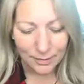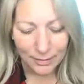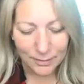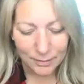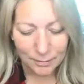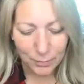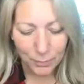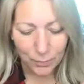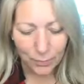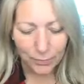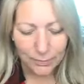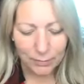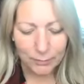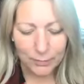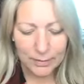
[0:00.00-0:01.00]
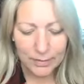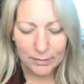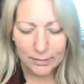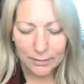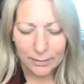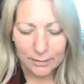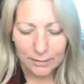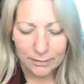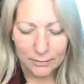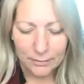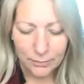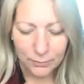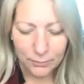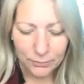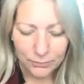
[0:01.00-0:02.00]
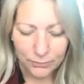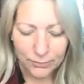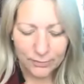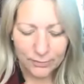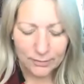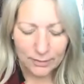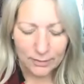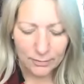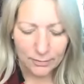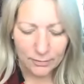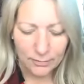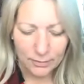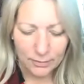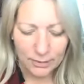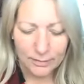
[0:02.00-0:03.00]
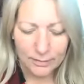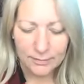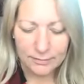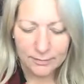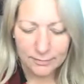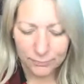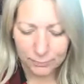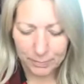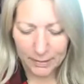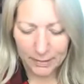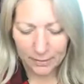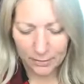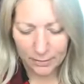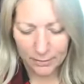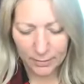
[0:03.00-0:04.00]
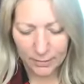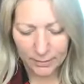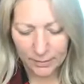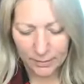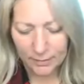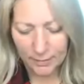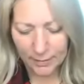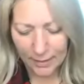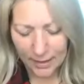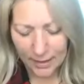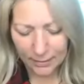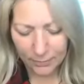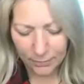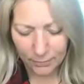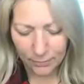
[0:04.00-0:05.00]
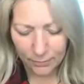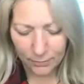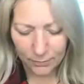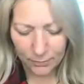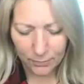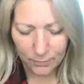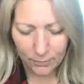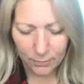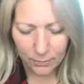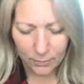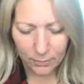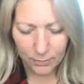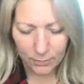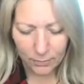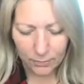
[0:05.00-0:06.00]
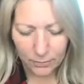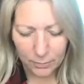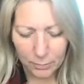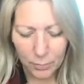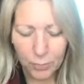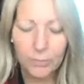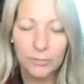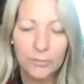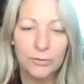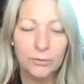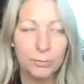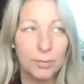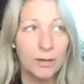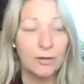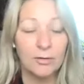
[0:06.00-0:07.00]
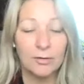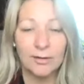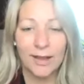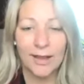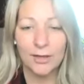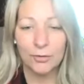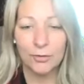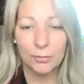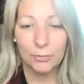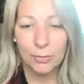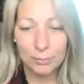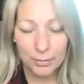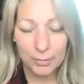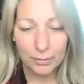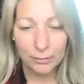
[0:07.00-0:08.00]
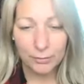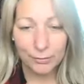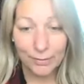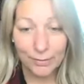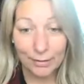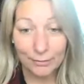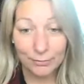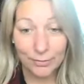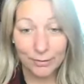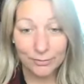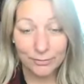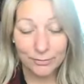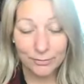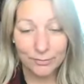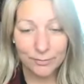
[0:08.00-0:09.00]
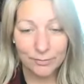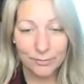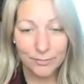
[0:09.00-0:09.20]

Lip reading: And the more that we, you know, sit there in the despair and in the anger, the more despair and anger we build around us.